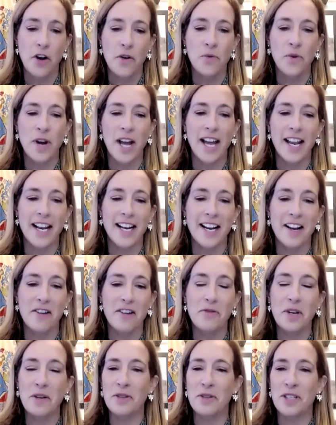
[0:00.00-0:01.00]
when
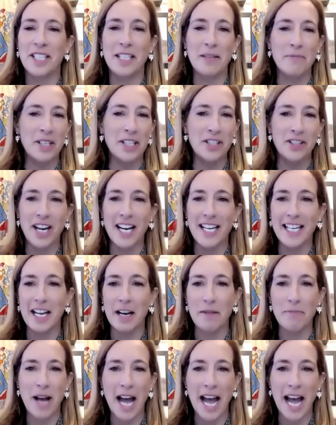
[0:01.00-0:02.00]
we were simply trying to
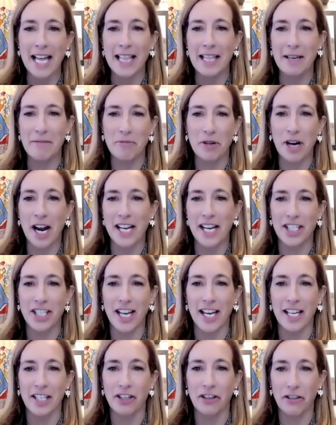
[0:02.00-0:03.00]
get a pilot
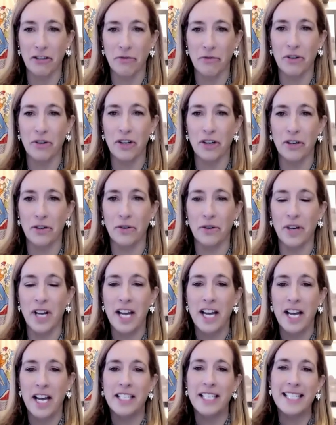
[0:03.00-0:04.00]
project through
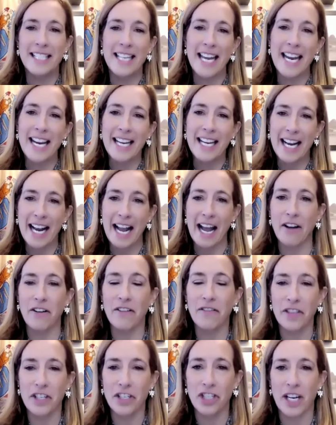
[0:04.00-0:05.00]
to take it out
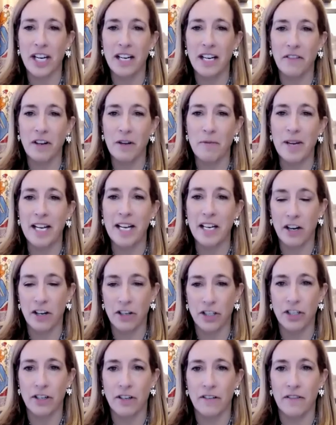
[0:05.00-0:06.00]
of the chain of command in
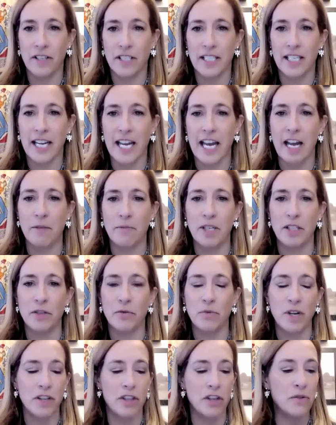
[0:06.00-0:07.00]
our service
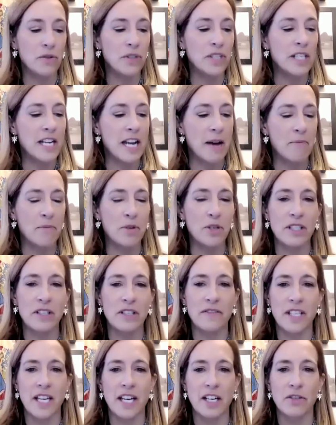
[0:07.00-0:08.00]
academies, where those numbers
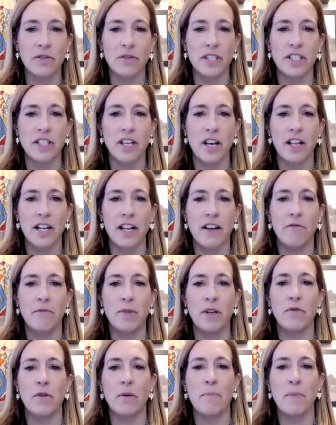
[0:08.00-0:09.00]
of sexual assault have
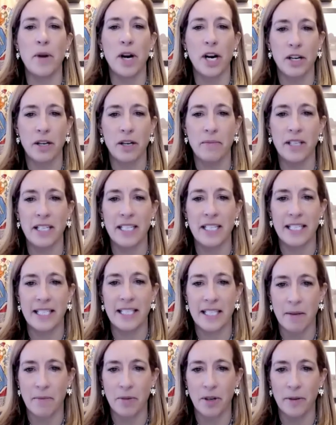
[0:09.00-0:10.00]
been remarkably
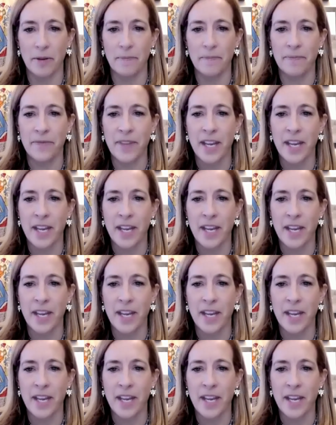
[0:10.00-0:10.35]
stubborn,